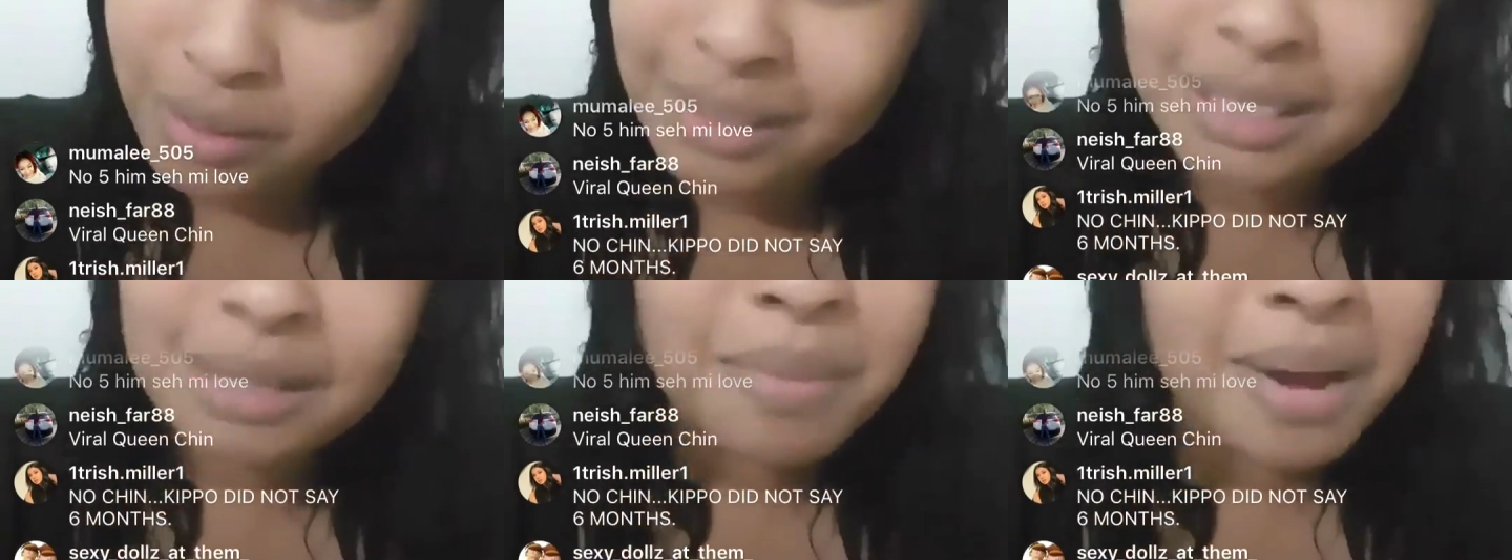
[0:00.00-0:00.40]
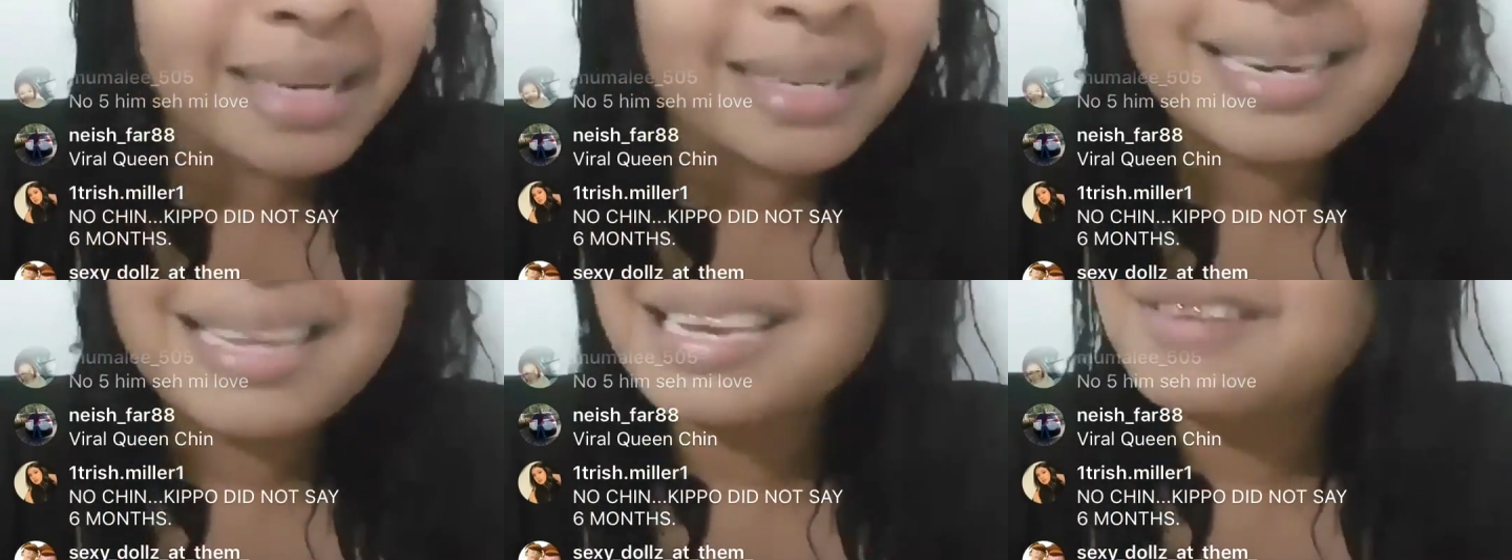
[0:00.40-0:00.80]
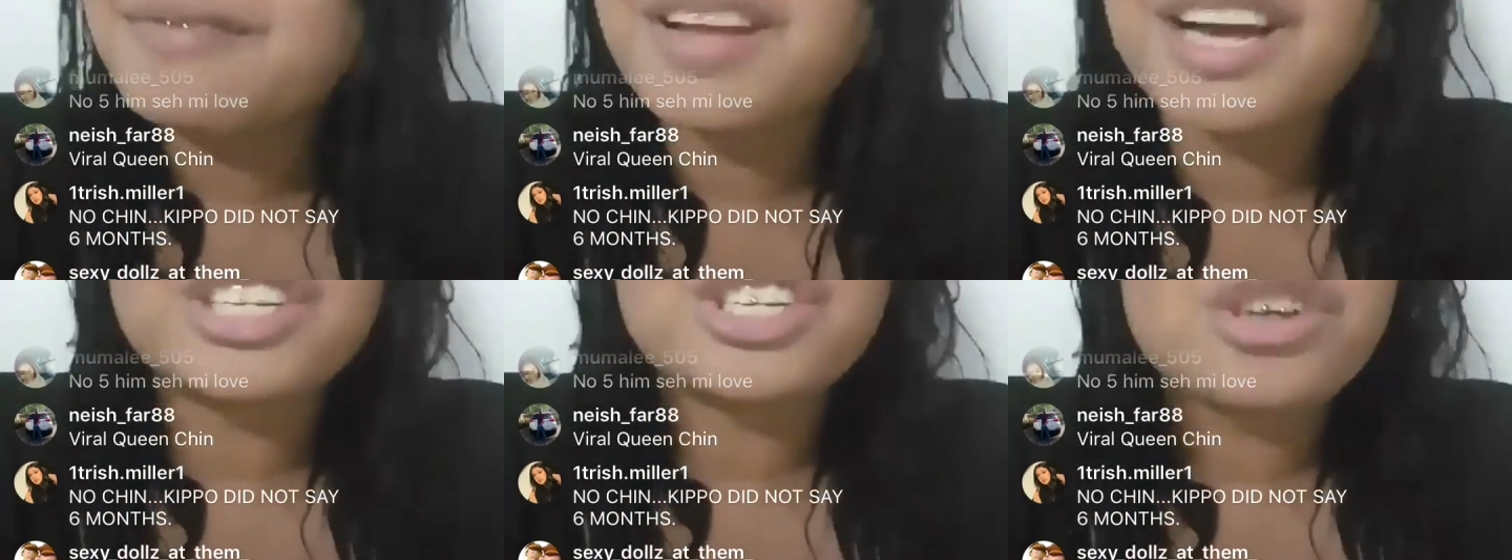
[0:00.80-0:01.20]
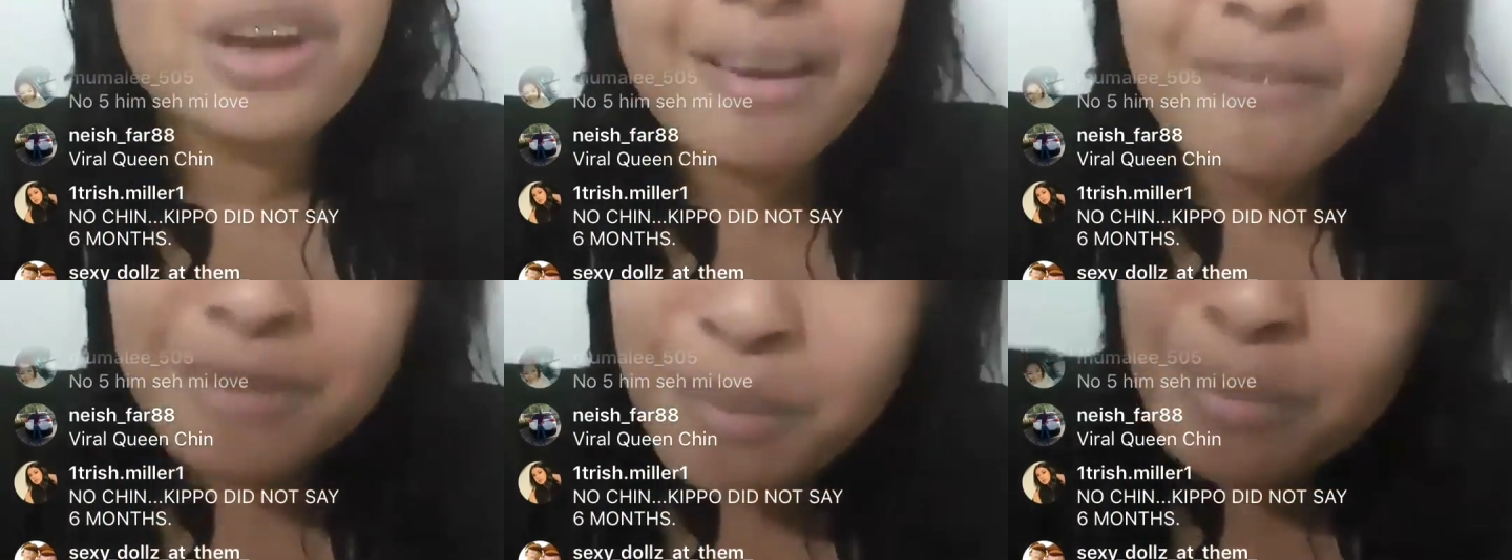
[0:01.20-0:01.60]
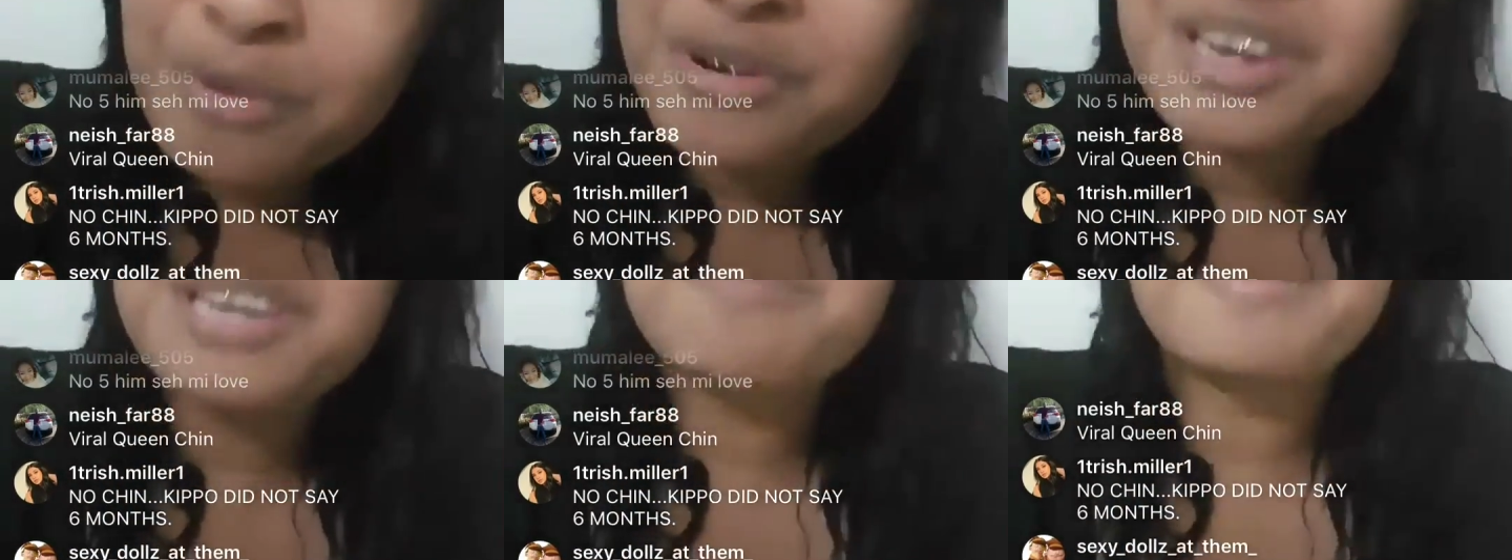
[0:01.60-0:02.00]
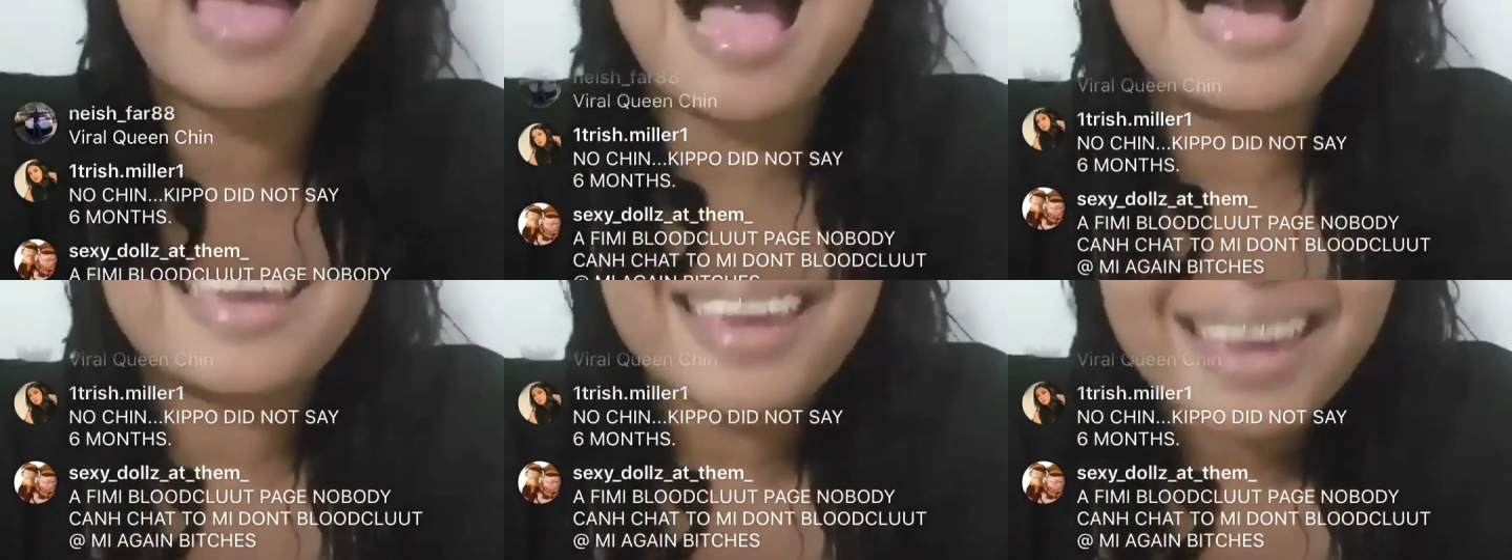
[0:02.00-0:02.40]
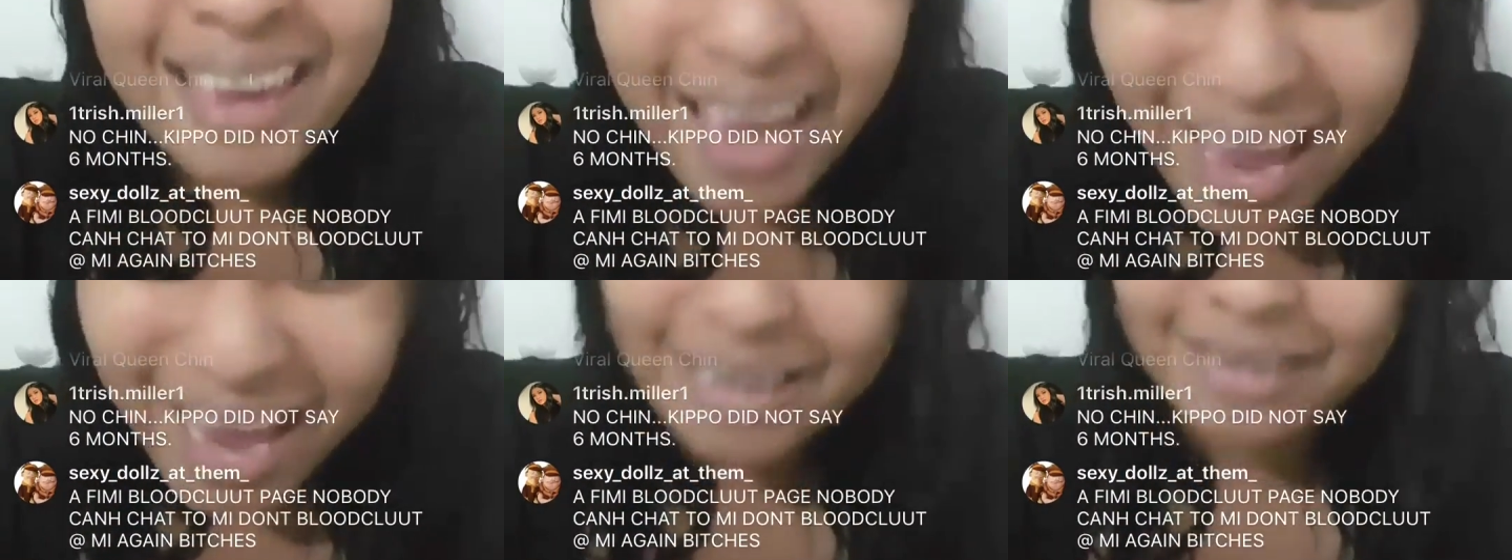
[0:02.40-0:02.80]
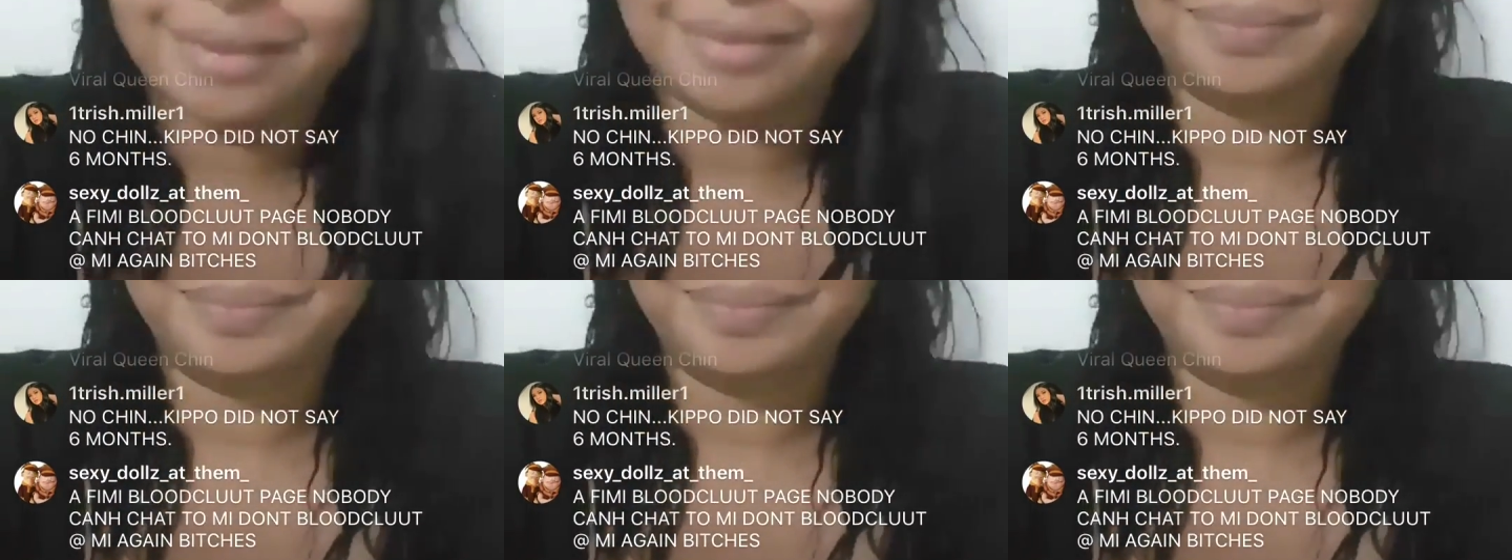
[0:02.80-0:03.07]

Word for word: this man did even try to breed me again.